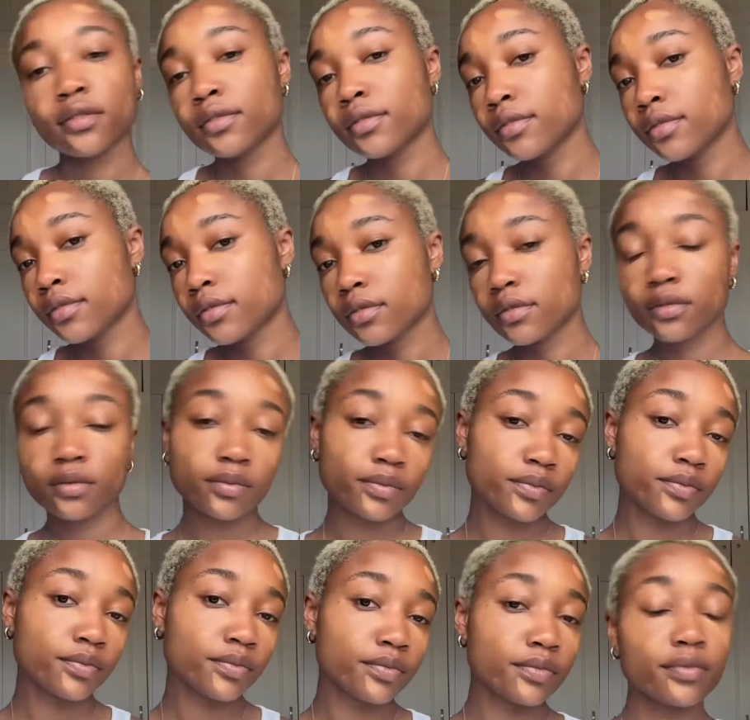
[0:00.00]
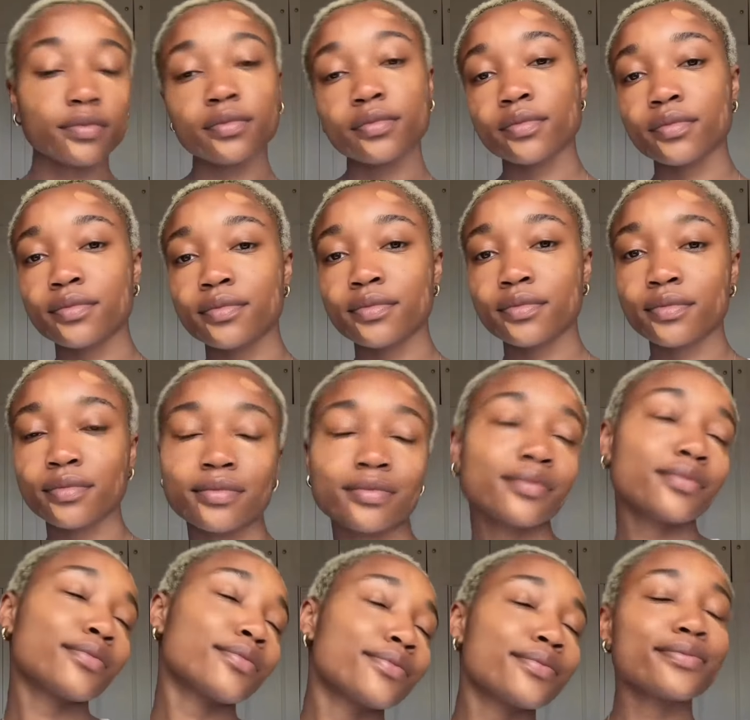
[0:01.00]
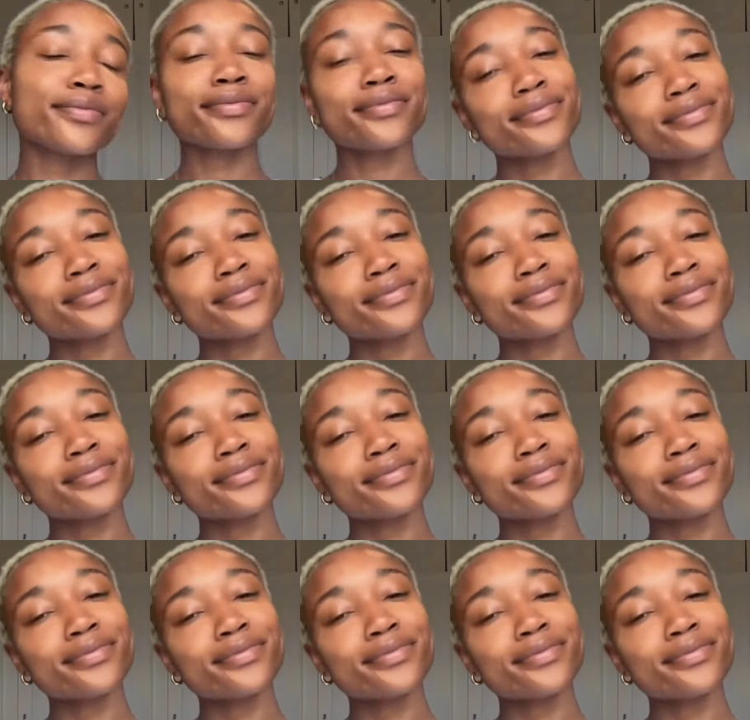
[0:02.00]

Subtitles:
It was so creamy and just oozed